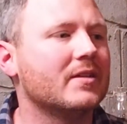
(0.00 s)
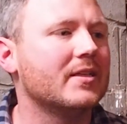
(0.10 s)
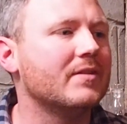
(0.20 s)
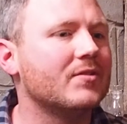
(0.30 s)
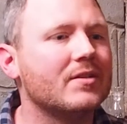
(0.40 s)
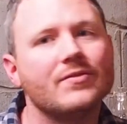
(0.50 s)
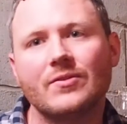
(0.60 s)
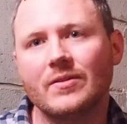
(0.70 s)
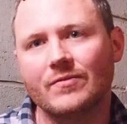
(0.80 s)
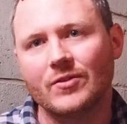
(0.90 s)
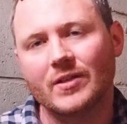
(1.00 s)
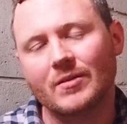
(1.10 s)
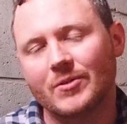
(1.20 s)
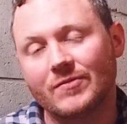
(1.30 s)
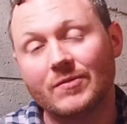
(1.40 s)
And even if you think
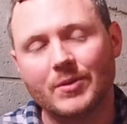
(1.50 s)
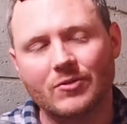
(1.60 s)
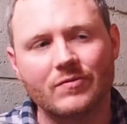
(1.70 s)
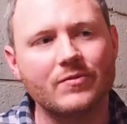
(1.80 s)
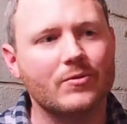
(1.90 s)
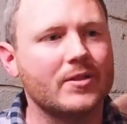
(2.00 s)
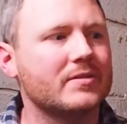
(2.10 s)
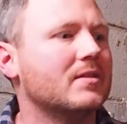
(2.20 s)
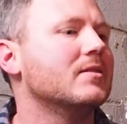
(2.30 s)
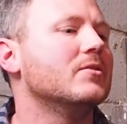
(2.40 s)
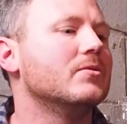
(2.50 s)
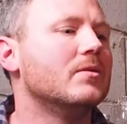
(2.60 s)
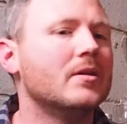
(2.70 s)
about, if you've been to a florist and you